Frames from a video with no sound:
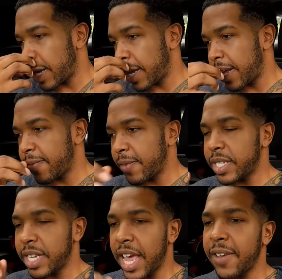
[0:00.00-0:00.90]

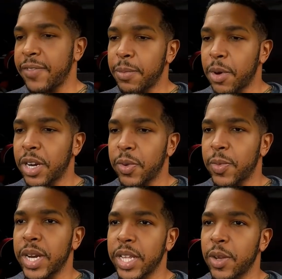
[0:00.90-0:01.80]
it's an aftermarket
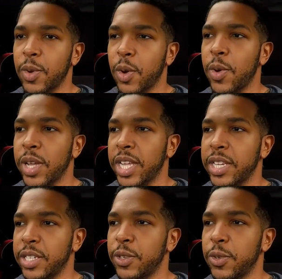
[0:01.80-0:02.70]
radio going
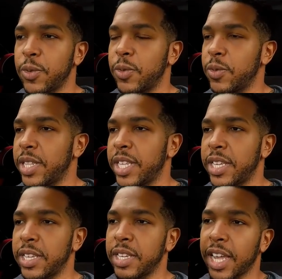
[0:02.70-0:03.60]
into
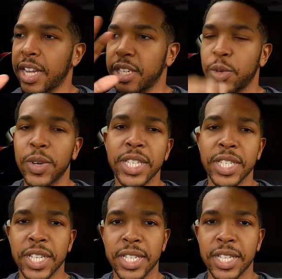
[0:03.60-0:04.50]
the like a
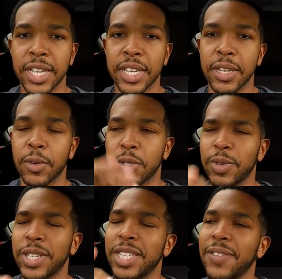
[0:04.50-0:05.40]
2016 or
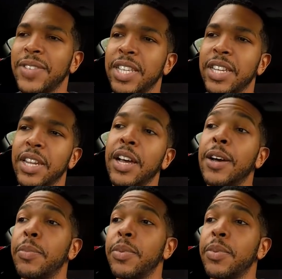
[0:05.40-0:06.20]
2017 and up,